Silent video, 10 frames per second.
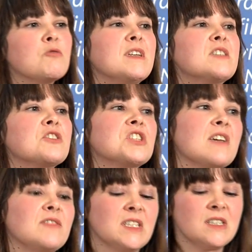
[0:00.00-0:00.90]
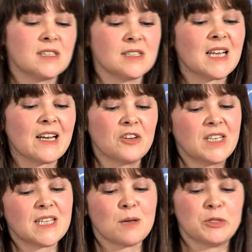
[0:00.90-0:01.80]
Research evidence has
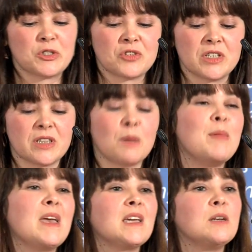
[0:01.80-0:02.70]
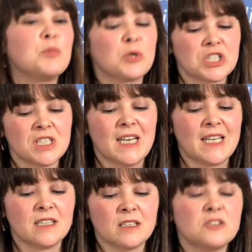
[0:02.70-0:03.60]
clearly demonstrated that making abortion
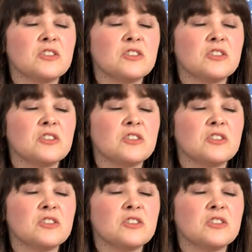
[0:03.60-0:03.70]
illegal